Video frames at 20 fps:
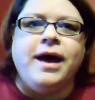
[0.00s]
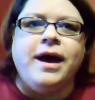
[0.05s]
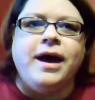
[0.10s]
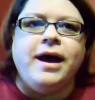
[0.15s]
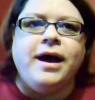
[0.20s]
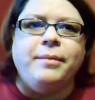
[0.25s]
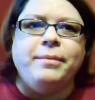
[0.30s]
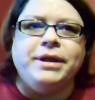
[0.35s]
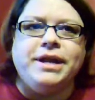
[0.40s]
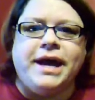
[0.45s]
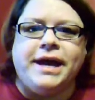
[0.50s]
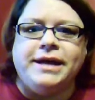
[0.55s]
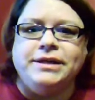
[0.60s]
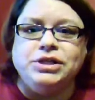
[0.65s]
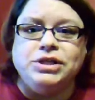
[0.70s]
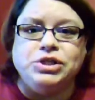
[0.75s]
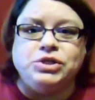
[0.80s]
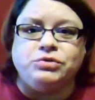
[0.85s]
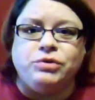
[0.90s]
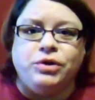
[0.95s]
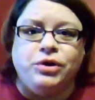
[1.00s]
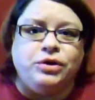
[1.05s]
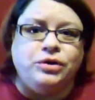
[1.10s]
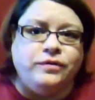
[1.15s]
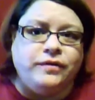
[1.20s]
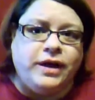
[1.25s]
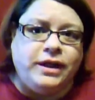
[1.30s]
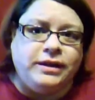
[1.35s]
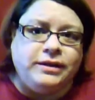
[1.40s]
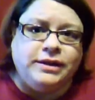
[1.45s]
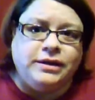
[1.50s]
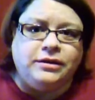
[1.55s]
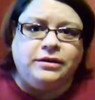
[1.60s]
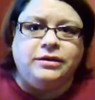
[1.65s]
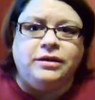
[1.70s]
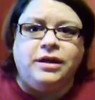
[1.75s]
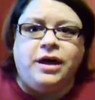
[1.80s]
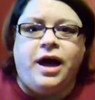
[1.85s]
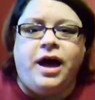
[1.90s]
And I just drove a little